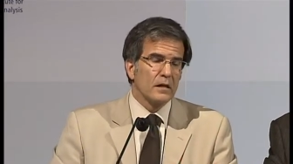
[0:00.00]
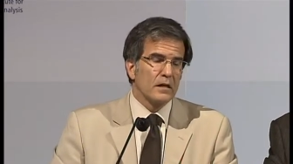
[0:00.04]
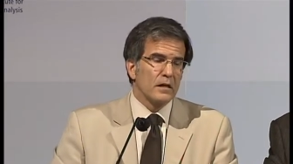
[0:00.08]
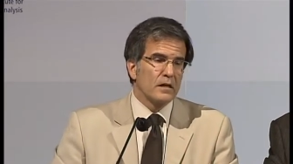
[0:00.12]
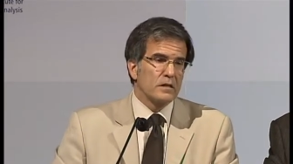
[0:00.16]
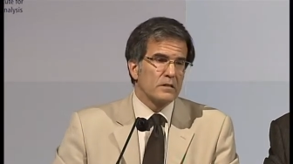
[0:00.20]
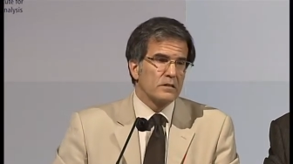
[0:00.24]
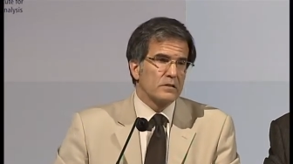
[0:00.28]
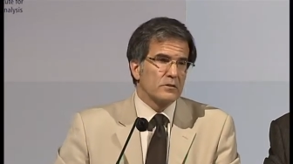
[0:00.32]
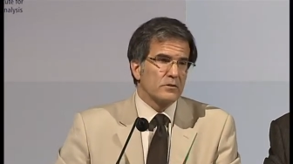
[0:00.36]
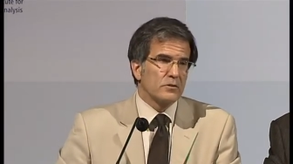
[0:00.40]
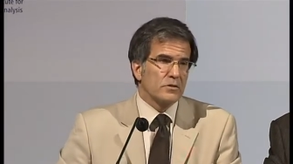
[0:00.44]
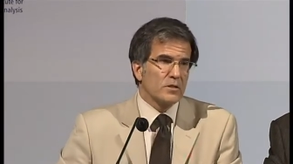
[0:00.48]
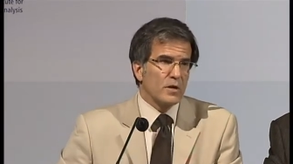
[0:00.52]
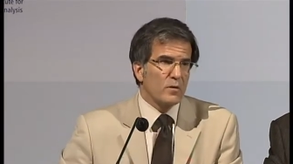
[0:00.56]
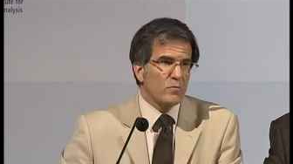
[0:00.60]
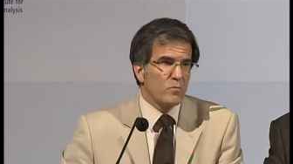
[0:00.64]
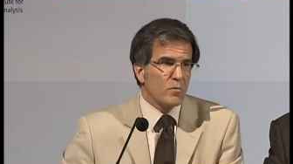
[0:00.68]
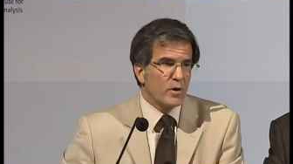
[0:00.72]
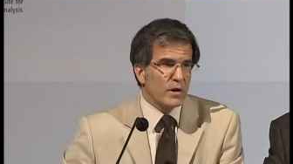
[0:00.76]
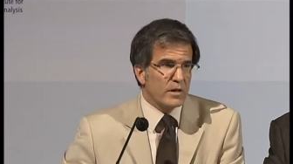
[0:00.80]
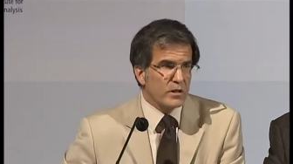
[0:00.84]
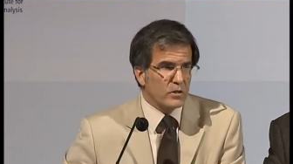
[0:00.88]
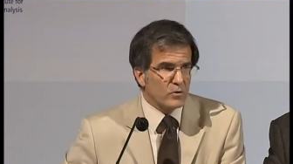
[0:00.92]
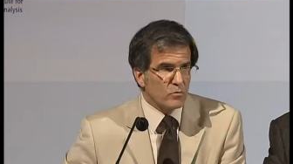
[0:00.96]
Is there some
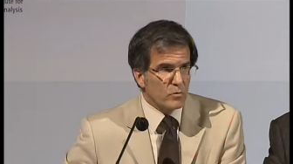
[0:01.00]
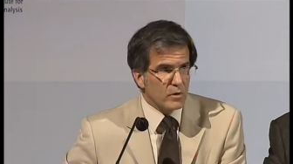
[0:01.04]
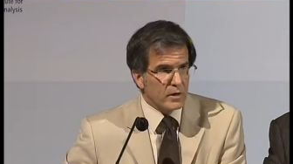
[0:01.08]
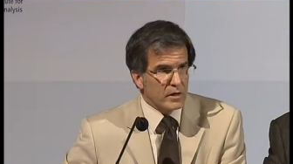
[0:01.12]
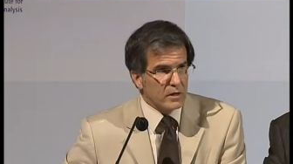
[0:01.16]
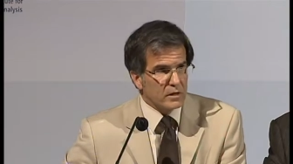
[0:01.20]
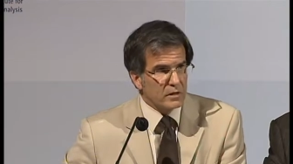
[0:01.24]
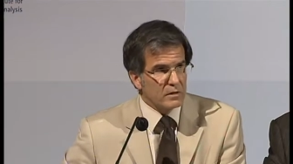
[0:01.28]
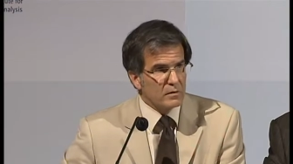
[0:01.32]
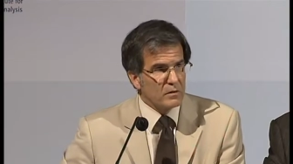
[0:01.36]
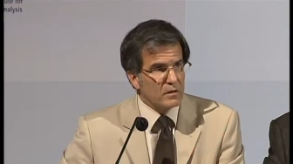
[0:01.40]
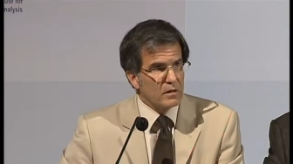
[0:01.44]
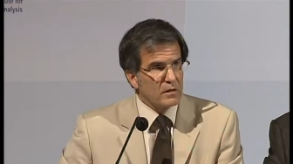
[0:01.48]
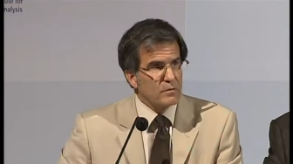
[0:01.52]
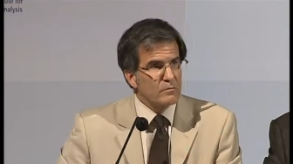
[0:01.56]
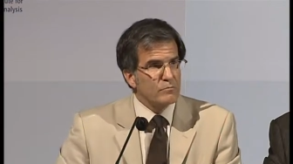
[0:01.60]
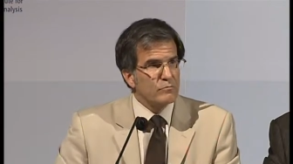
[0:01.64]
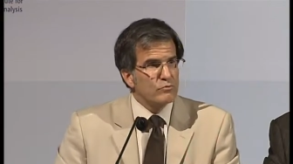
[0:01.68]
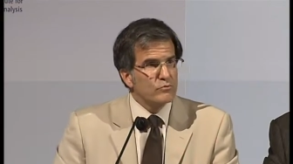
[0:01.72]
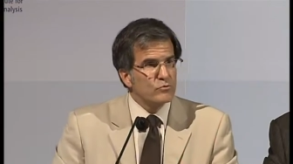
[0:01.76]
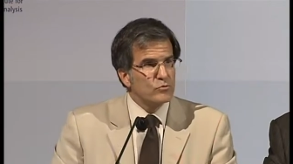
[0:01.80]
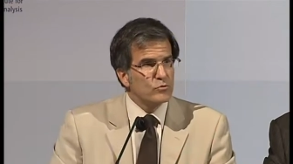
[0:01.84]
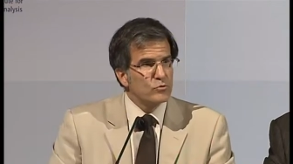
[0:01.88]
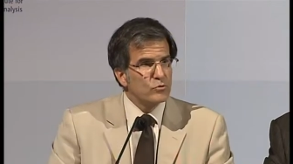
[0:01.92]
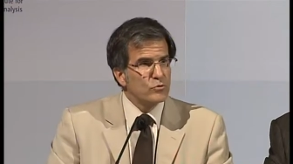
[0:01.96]
way that we can
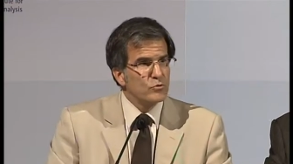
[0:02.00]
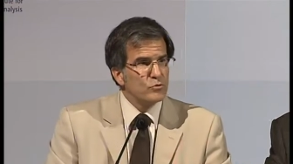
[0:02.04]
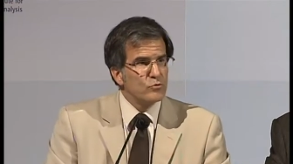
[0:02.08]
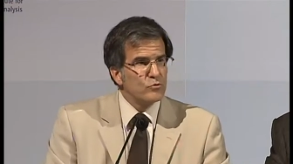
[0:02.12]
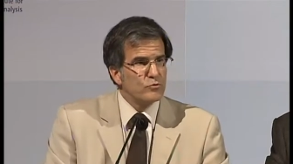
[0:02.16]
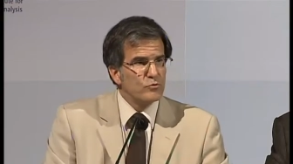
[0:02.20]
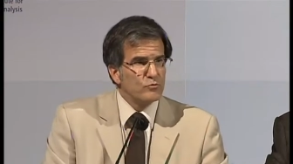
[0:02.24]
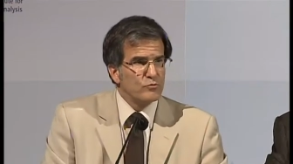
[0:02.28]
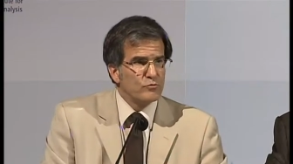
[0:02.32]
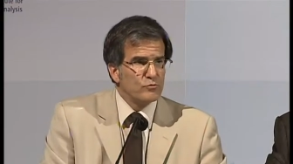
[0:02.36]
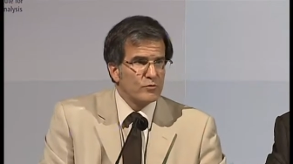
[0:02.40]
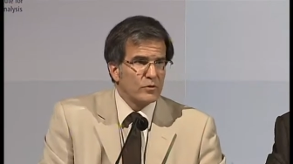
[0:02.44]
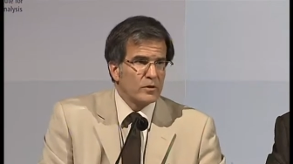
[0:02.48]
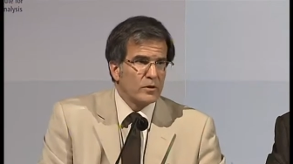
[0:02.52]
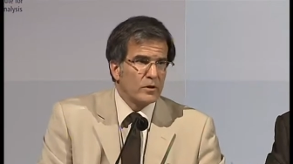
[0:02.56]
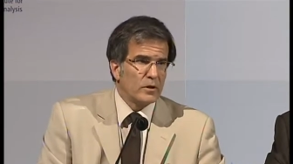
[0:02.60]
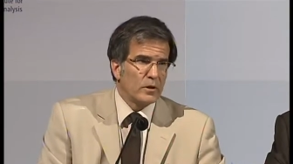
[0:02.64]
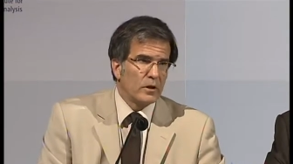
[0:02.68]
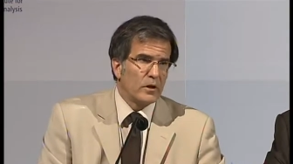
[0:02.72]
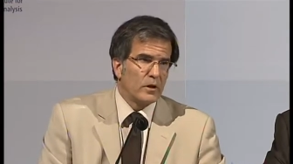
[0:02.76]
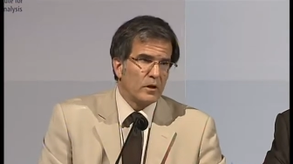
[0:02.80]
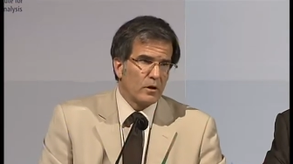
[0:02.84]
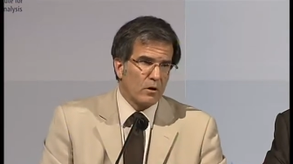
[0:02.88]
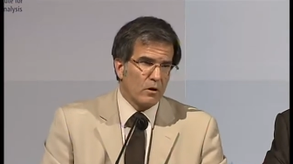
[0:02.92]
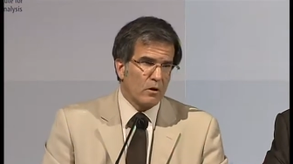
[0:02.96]
improve
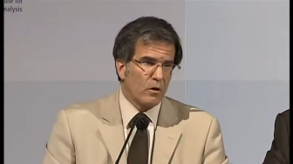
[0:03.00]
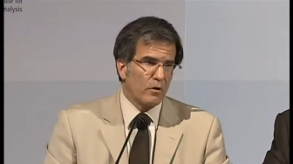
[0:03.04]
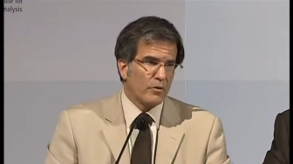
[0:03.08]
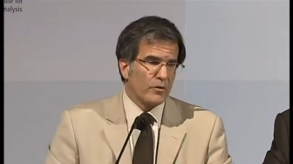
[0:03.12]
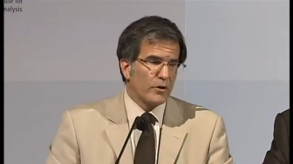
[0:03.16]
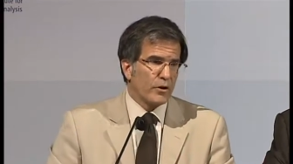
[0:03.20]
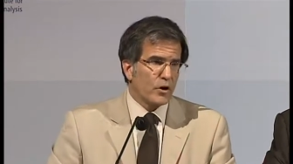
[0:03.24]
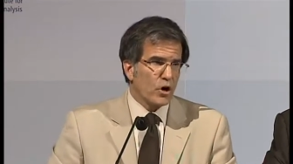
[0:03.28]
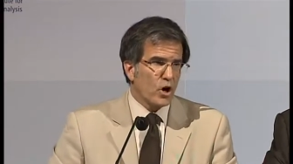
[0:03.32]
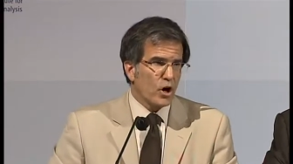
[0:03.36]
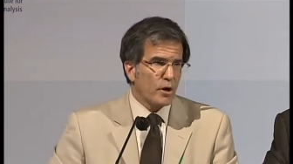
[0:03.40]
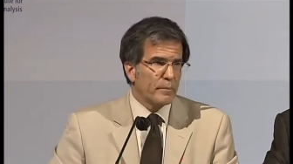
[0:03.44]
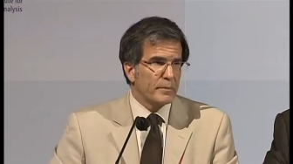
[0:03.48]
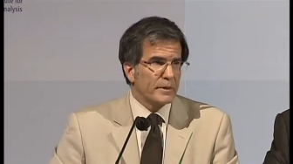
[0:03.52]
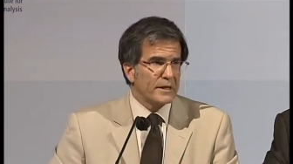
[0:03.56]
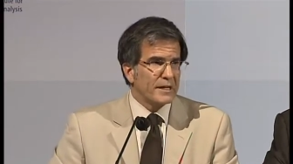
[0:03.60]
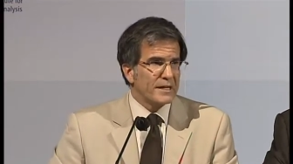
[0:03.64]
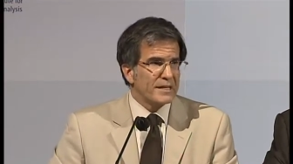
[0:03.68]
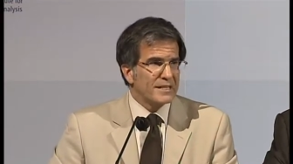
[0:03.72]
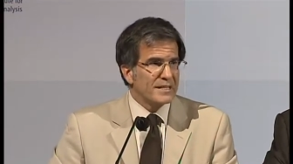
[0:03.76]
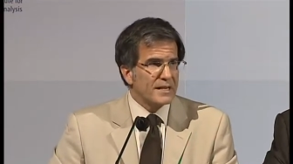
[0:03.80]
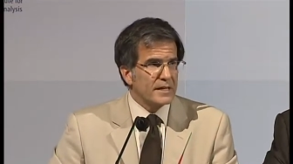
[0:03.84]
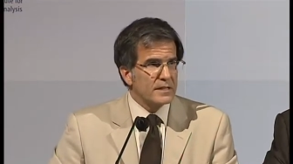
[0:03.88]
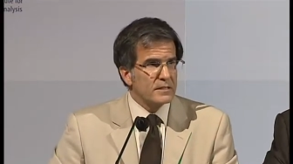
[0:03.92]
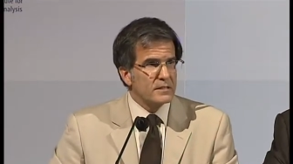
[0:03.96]
on the carbon
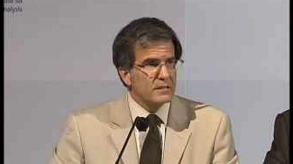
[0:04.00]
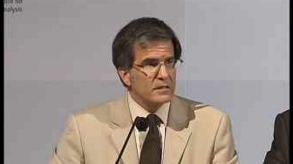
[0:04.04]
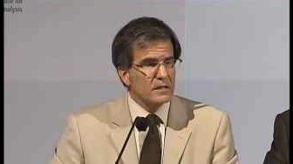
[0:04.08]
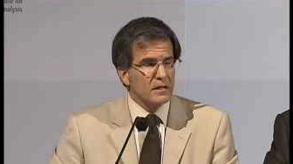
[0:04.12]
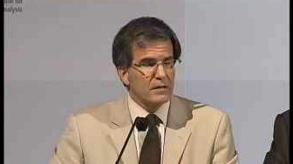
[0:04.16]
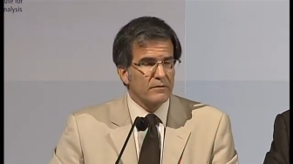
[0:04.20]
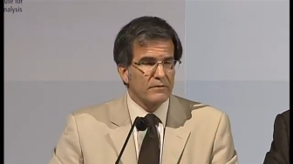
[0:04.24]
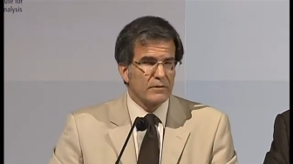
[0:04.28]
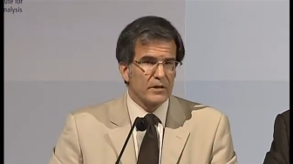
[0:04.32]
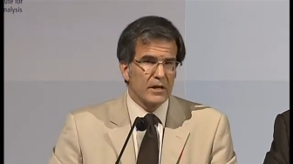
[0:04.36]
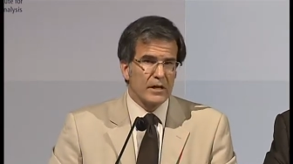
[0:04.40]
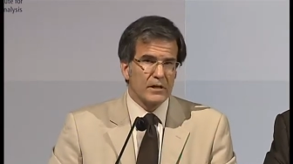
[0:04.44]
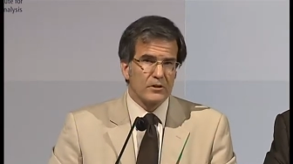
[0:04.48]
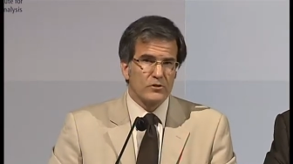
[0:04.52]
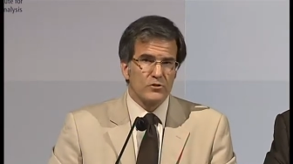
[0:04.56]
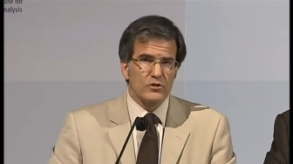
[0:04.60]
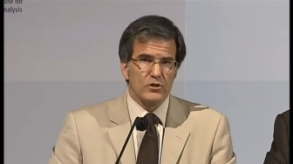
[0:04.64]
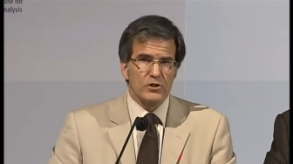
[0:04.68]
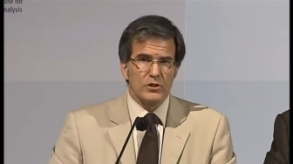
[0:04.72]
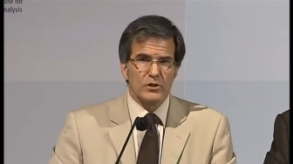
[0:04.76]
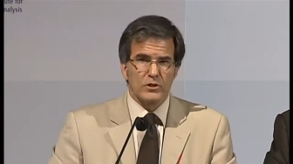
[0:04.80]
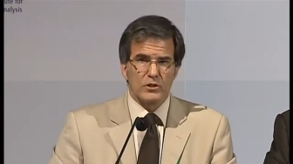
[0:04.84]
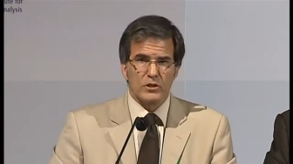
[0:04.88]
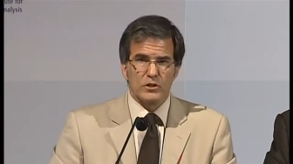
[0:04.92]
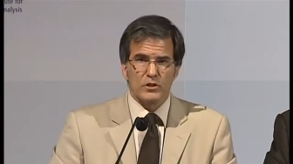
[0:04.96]
intensity of the
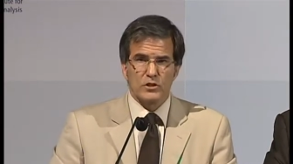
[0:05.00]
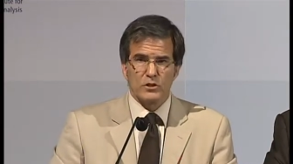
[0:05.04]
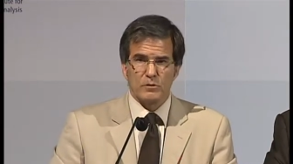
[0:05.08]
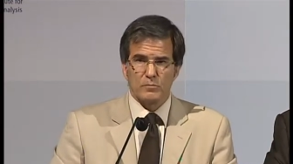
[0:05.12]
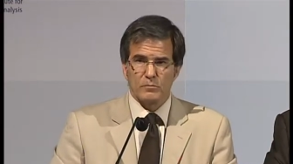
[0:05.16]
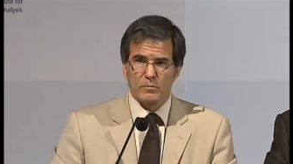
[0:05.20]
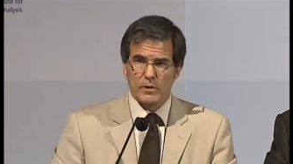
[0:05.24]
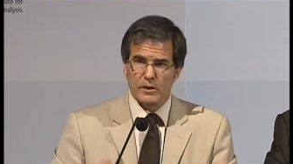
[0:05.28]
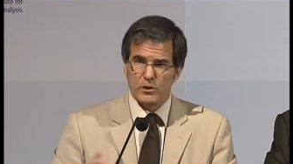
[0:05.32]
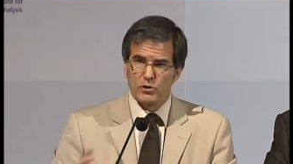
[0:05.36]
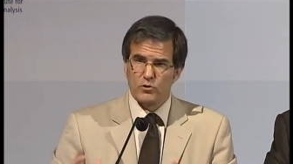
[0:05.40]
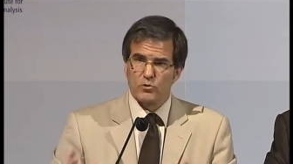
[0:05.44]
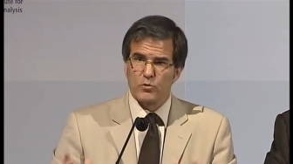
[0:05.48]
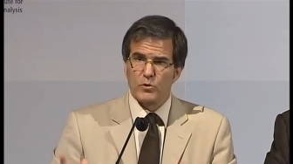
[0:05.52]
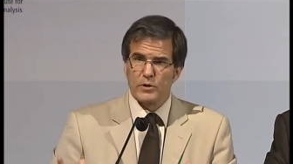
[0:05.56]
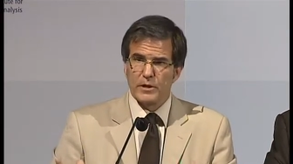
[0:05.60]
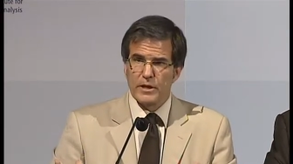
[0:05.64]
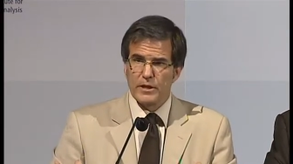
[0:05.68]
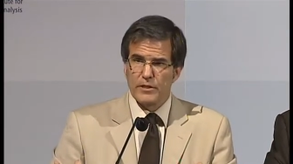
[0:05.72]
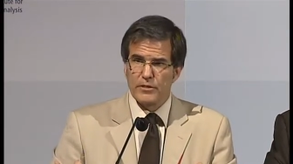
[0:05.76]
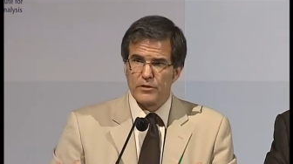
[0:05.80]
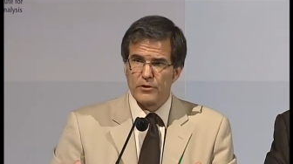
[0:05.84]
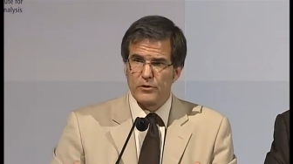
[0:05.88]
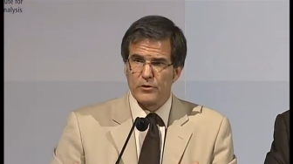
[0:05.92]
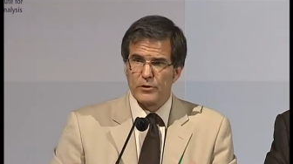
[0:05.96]
energy system by
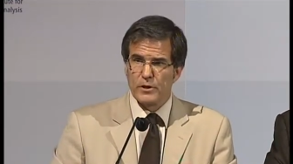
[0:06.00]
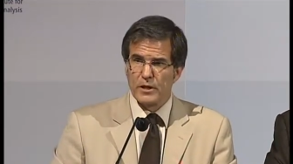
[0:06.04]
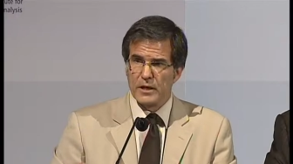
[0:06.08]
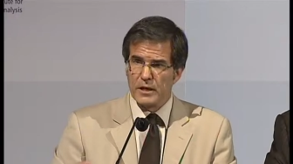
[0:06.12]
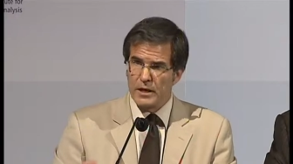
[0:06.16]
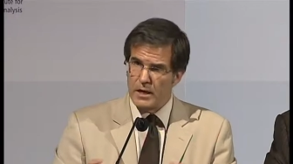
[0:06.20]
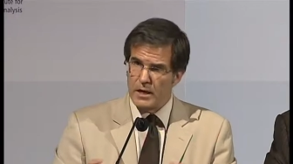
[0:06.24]
2030,